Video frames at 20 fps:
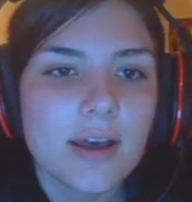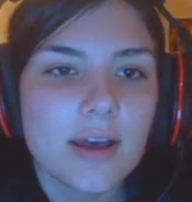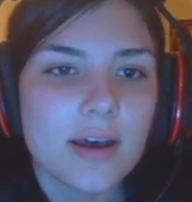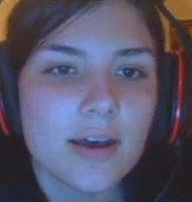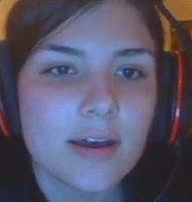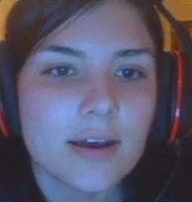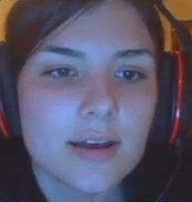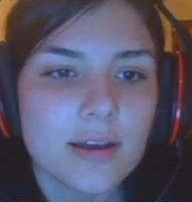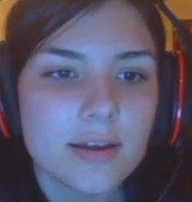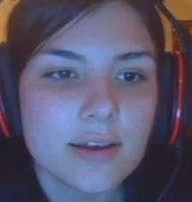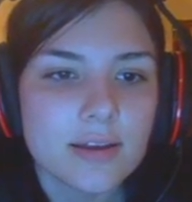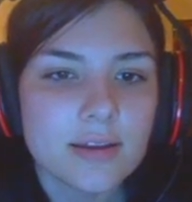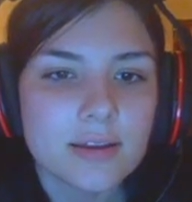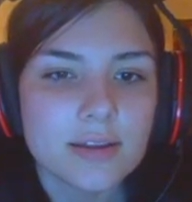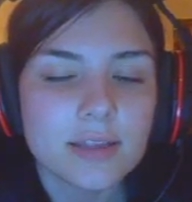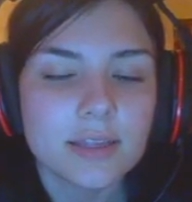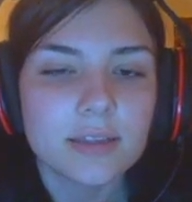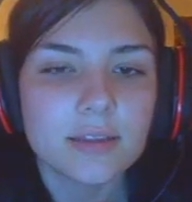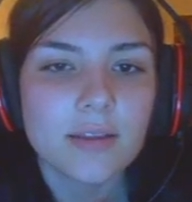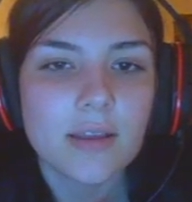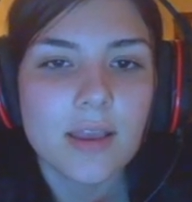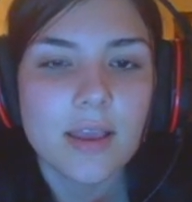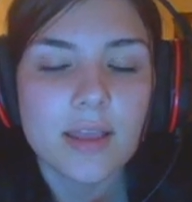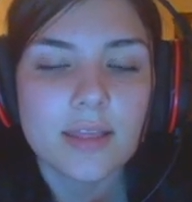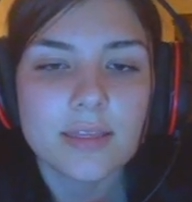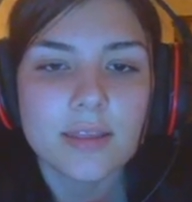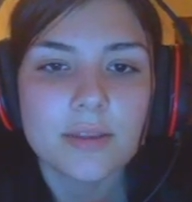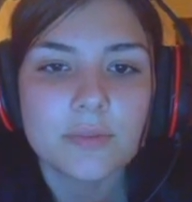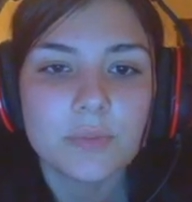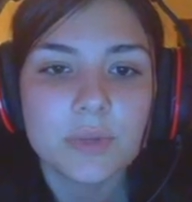And
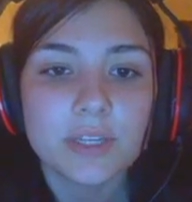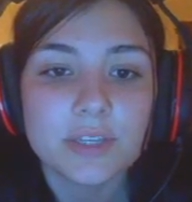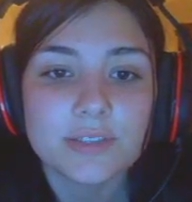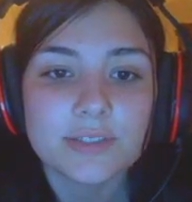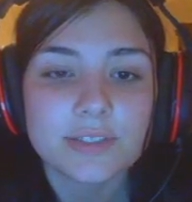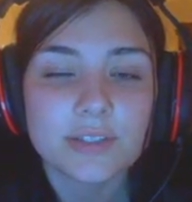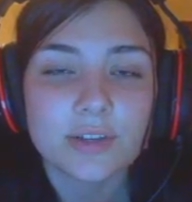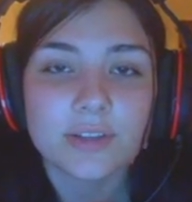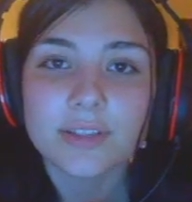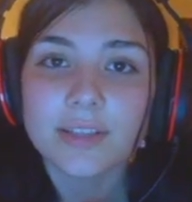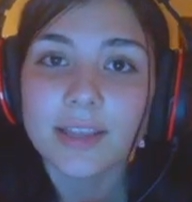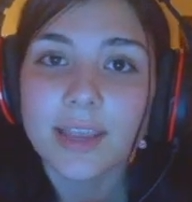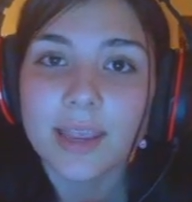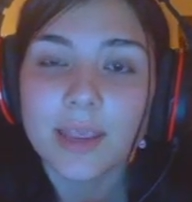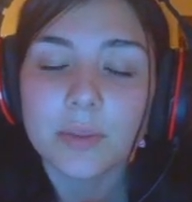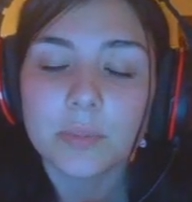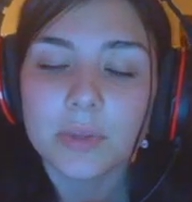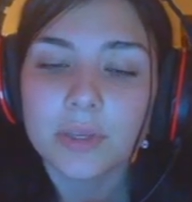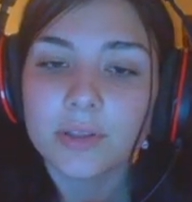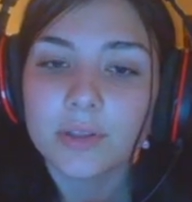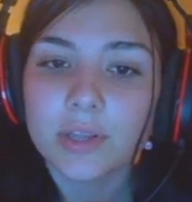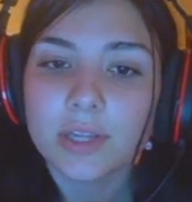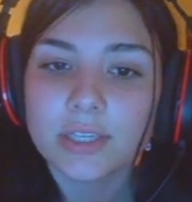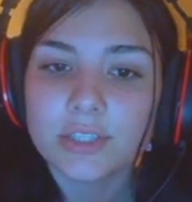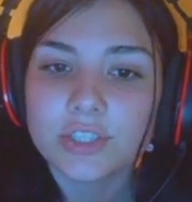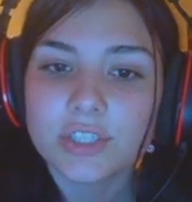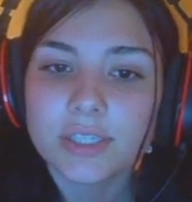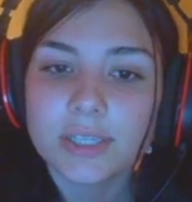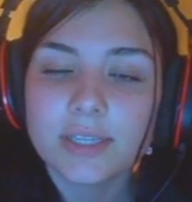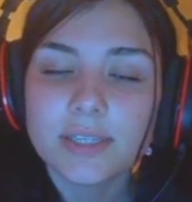then we can start the game and
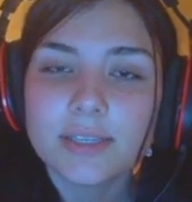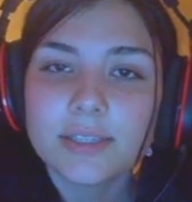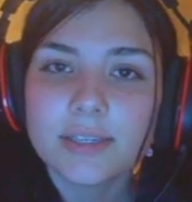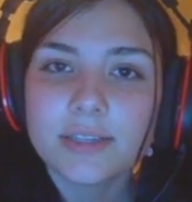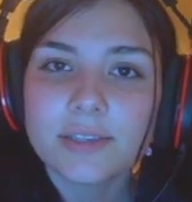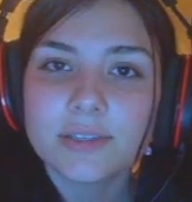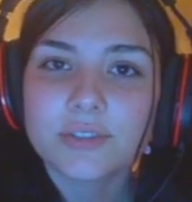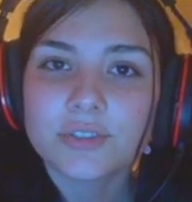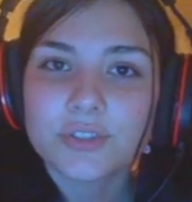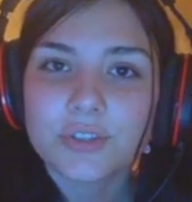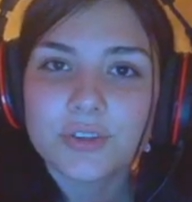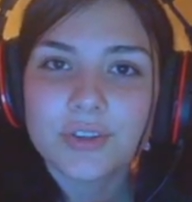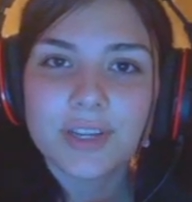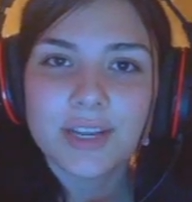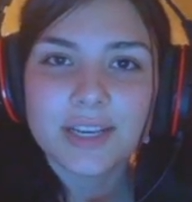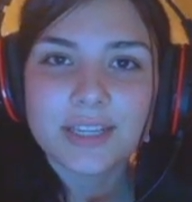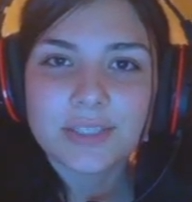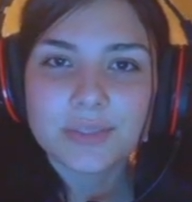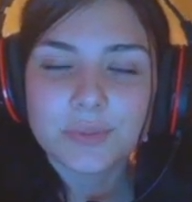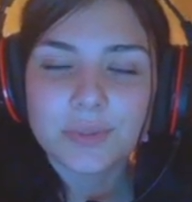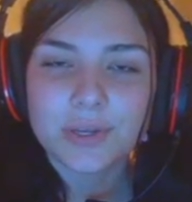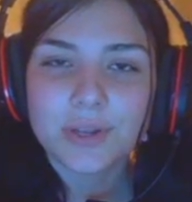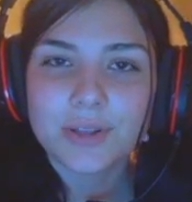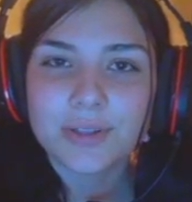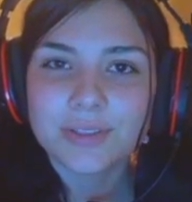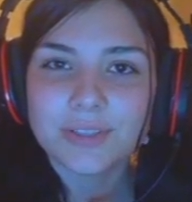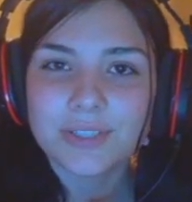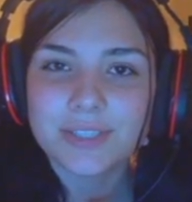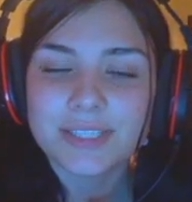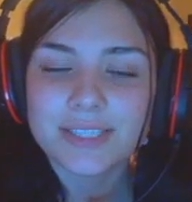launch in, and I'll show you guys what it
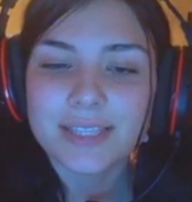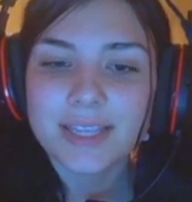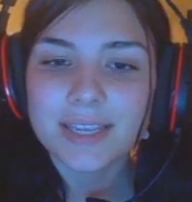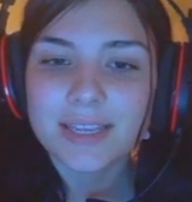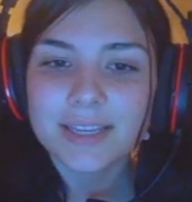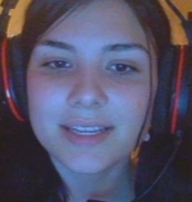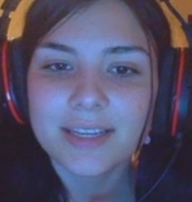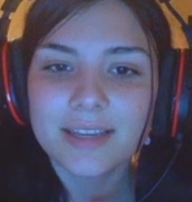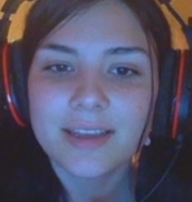all looks like.